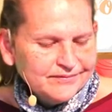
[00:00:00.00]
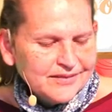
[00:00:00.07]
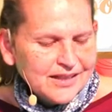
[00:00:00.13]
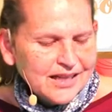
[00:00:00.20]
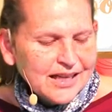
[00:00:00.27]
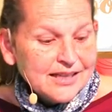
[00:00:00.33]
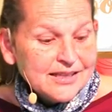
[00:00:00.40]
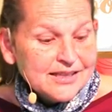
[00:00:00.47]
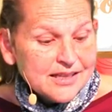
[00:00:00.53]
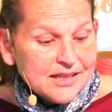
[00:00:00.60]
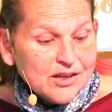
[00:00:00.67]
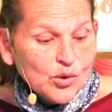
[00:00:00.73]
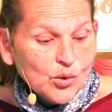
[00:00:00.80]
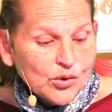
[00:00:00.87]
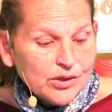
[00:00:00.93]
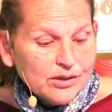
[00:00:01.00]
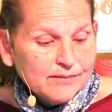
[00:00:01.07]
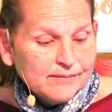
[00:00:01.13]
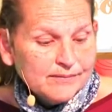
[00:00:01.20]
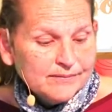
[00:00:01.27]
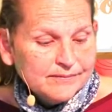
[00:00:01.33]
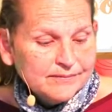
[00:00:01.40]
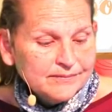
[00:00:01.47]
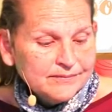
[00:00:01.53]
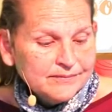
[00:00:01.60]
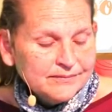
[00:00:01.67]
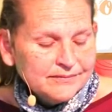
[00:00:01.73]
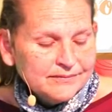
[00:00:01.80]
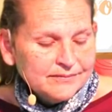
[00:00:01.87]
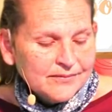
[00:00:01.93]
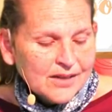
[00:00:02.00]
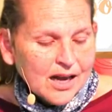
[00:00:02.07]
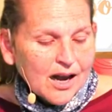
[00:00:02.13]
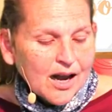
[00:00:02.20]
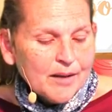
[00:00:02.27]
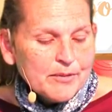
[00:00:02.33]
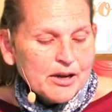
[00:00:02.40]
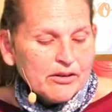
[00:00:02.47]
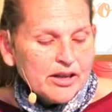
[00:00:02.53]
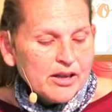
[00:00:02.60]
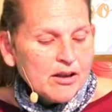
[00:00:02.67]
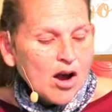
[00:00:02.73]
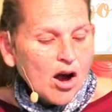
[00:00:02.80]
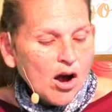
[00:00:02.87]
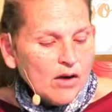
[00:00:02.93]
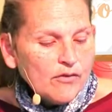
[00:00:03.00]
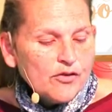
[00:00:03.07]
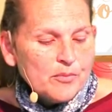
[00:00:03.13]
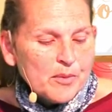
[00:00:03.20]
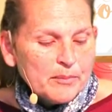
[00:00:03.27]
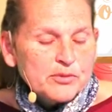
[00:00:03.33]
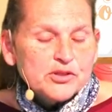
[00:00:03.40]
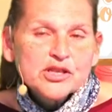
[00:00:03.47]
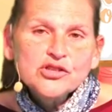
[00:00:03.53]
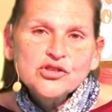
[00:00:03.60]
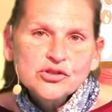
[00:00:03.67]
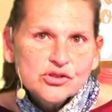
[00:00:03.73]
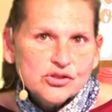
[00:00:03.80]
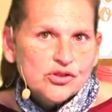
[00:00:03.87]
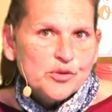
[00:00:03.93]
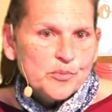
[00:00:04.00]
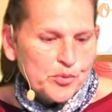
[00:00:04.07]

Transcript: See, Lord, I'm now giving half of my possessions to the poor.